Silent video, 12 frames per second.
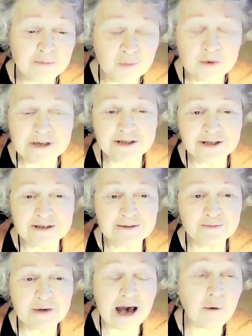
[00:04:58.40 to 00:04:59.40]
which
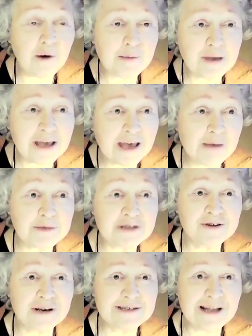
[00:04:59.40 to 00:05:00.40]
is how I became a
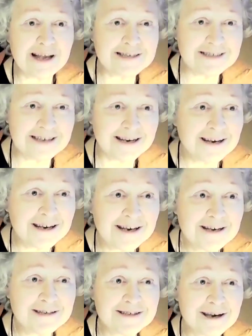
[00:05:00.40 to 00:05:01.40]
translator.
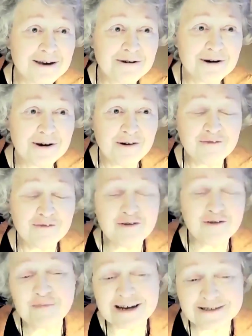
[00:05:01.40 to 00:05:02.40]
So
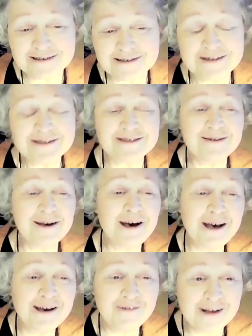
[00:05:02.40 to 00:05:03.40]
from that
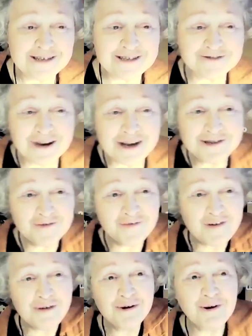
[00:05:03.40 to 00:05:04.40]
strange
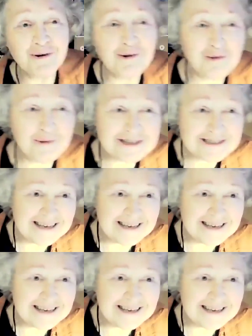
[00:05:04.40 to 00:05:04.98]
phone call, which I